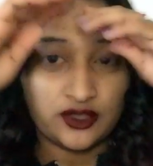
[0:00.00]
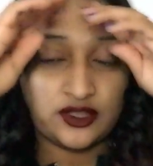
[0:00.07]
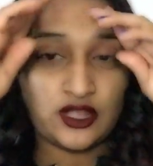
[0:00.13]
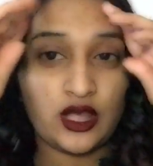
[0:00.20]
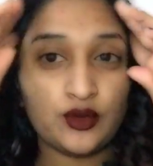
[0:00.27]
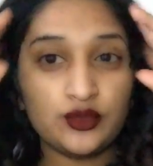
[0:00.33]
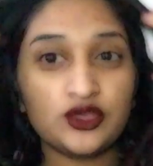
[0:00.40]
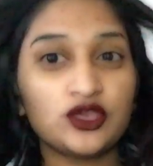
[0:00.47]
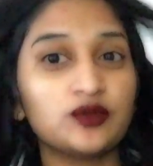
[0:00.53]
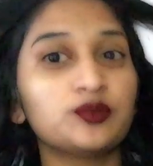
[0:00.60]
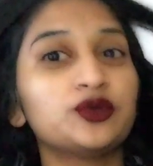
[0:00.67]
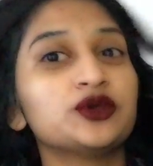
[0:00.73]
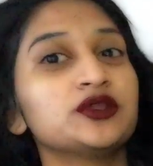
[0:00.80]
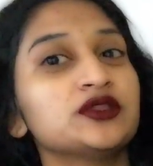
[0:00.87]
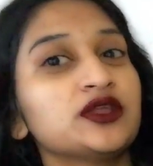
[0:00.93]
now you can
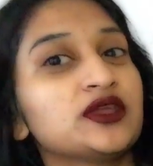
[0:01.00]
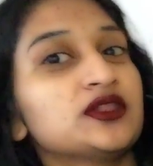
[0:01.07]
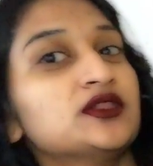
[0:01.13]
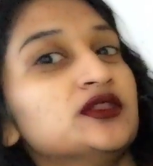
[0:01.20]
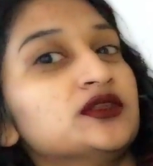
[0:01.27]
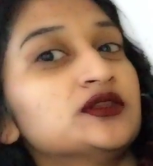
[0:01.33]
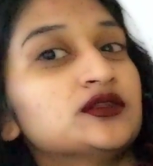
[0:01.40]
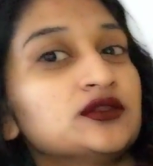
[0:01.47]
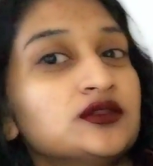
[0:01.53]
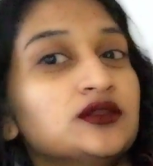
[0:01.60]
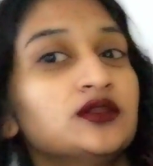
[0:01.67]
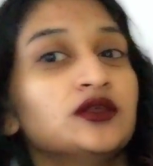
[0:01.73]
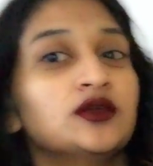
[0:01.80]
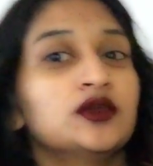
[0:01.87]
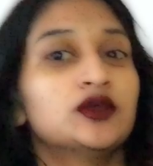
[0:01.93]
put like a little
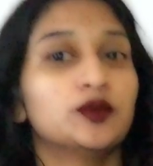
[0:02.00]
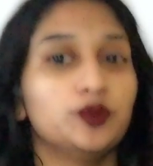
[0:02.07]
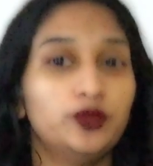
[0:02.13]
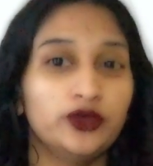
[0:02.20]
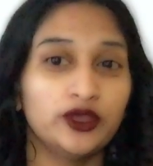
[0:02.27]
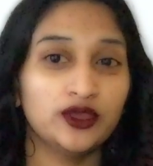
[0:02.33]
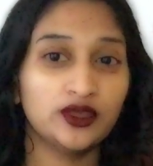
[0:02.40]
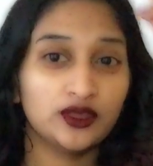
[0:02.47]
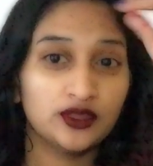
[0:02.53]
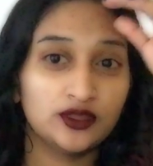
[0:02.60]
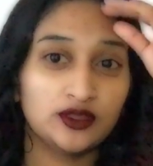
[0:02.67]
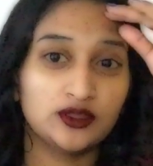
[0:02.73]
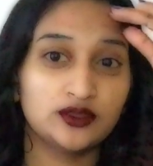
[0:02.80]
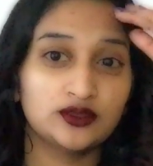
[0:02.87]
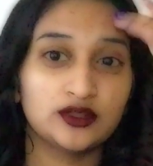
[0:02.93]

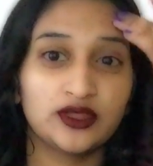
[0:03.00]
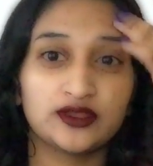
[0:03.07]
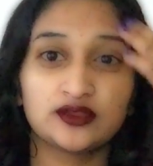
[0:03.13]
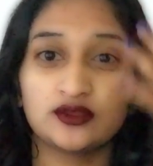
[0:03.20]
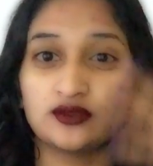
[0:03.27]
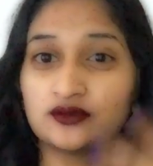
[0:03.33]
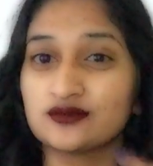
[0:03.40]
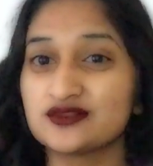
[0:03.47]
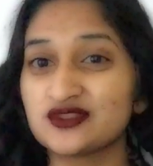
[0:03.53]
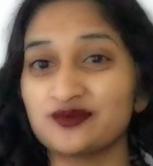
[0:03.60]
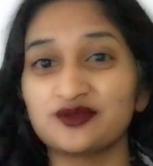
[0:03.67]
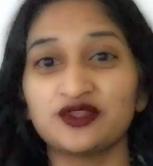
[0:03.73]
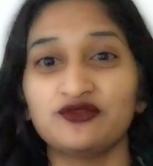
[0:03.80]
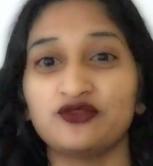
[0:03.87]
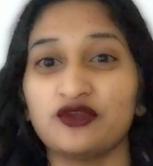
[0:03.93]
pin, like
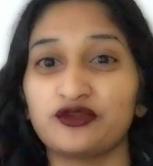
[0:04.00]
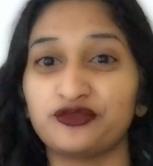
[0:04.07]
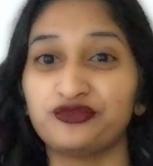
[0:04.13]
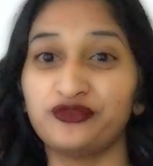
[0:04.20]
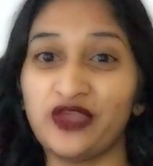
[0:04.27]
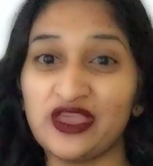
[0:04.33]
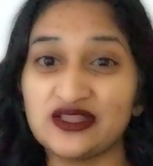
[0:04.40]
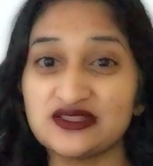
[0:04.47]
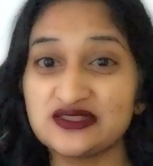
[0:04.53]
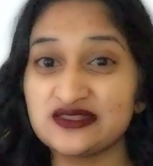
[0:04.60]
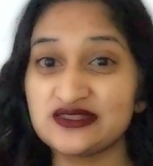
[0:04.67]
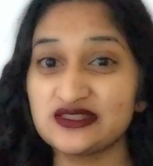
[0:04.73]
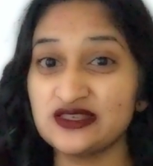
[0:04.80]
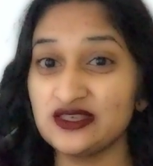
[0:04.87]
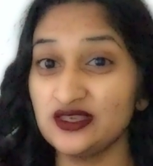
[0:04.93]
something very
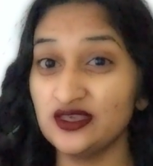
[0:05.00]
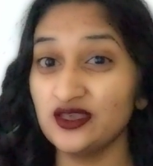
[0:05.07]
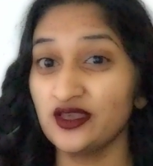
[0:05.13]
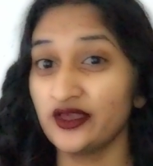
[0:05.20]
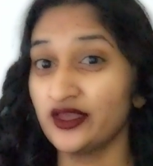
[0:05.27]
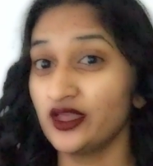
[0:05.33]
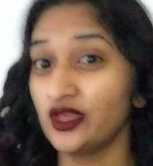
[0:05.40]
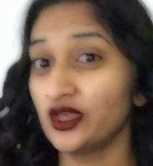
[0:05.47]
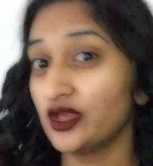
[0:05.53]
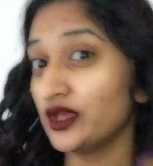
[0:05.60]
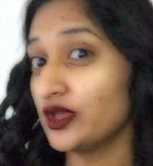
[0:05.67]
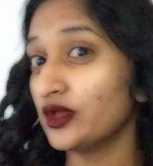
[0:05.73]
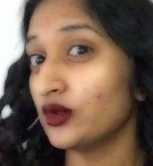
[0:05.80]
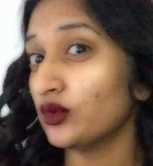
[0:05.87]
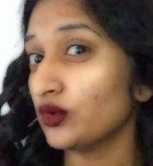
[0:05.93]
fancy,
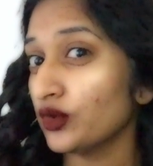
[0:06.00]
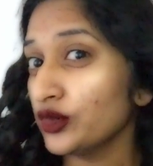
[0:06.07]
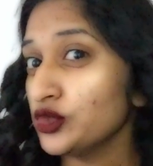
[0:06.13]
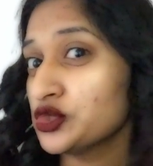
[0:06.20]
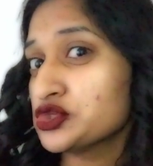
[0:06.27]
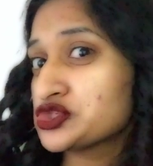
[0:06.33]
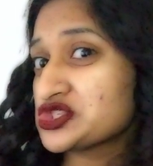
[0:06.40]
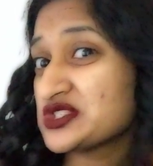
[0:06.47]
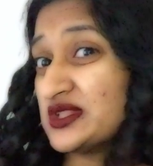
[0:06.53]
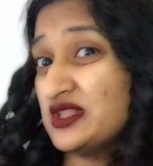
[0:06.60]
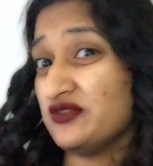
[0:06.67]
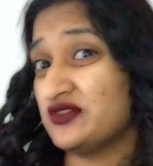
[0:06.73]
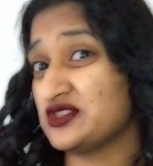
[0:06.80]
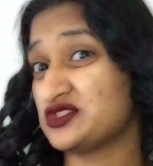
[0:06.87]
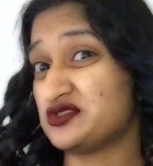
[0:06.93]
or you could just leave
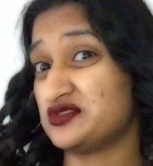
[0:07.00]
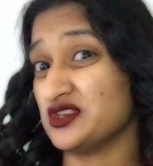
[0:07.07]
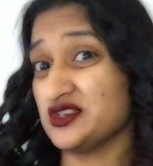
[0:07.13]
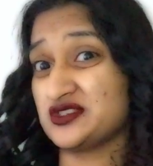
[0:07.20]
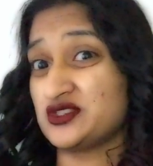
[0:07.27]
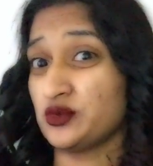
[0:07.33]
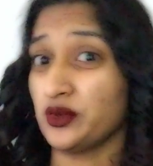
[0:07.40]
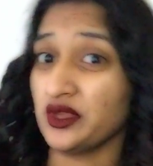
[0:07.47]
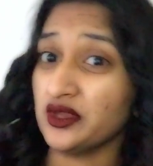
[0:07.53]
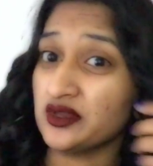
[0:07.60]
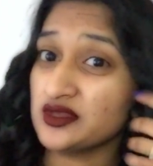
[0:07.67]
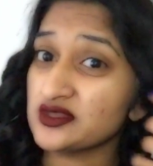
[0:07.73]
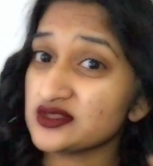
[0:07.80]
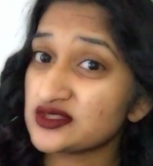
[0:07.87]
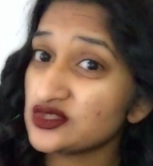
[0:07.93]
it just the way it
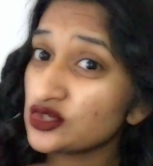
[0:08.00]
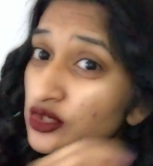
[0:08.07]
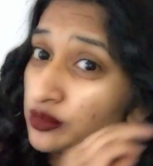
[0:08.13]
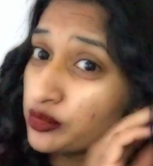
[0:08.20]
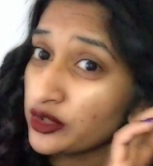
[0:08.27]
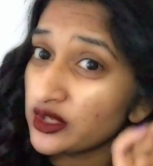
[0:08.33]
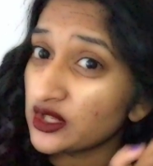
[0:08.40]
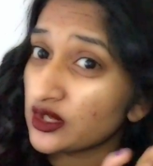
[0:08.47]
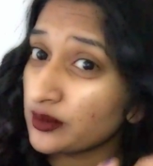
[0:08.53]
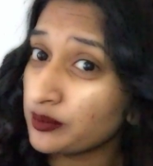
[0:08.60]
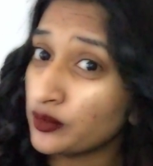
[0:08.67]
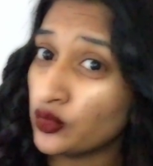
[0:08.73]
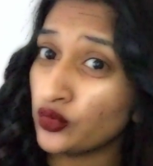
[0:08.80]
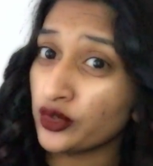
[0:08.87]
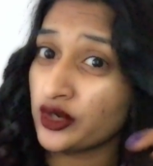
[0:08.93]
is. You can break it up
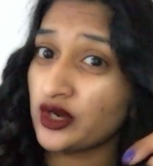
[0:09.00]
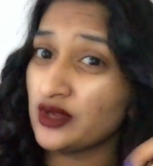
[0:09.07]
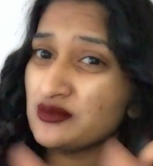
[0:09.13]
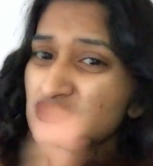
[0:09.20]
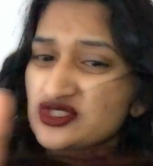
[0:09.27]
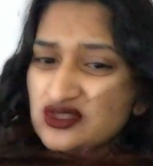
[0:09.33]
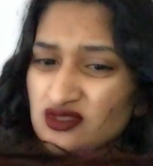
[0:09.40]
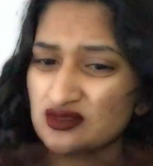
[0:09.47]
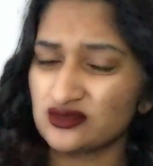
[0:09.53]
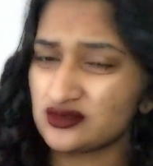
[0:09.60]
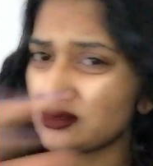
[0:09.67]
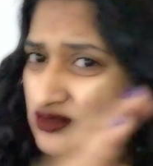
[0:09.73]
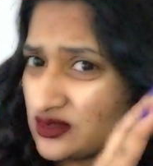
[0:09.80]
more. I'm just gonna